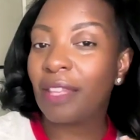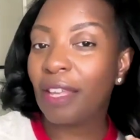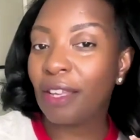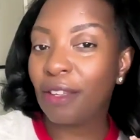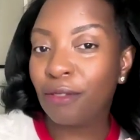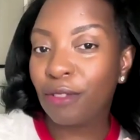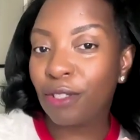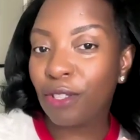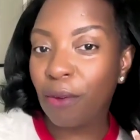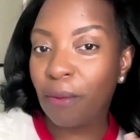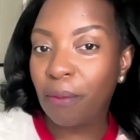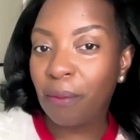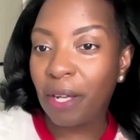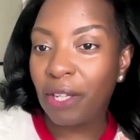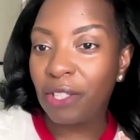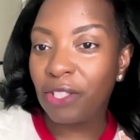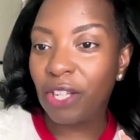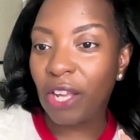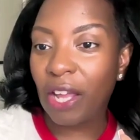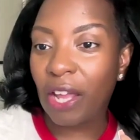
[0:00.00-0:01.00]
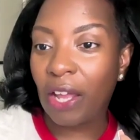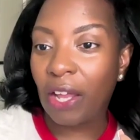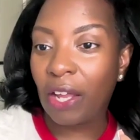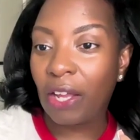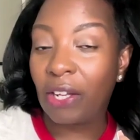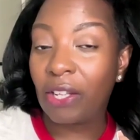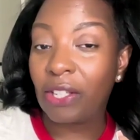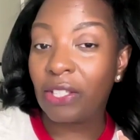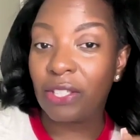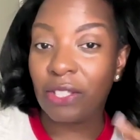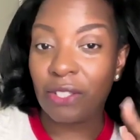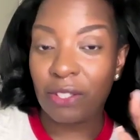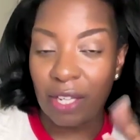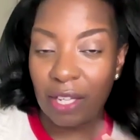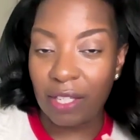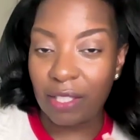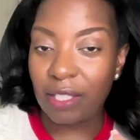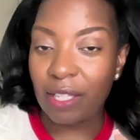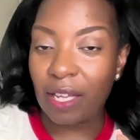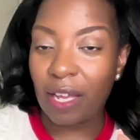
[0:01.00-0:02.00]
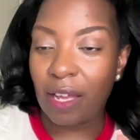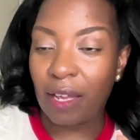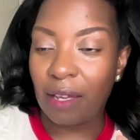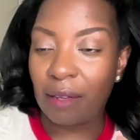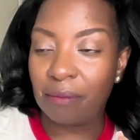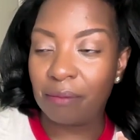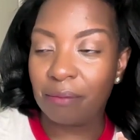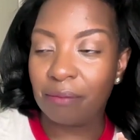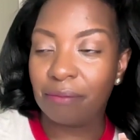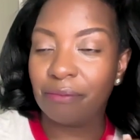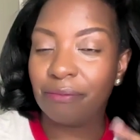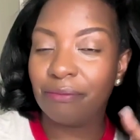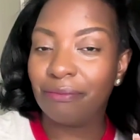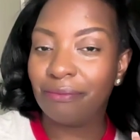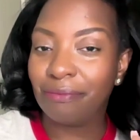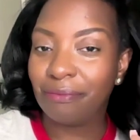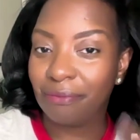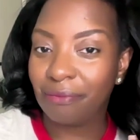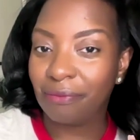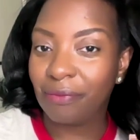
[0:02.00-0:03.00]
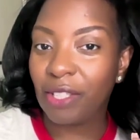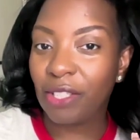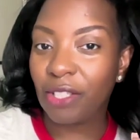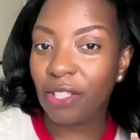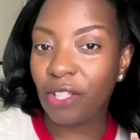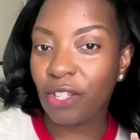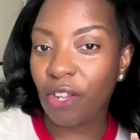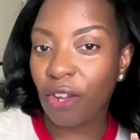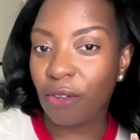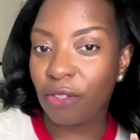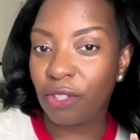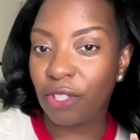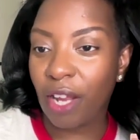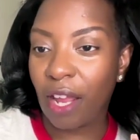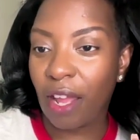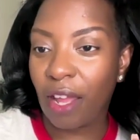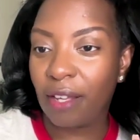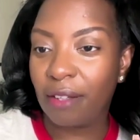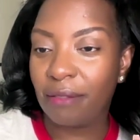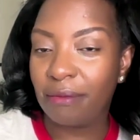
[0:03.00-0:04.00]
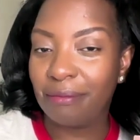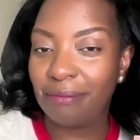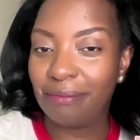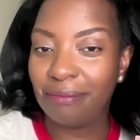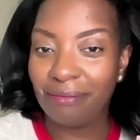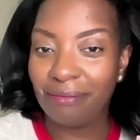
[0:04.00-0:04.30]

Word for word: Thank you so much. And until next time, this is Coach Jai.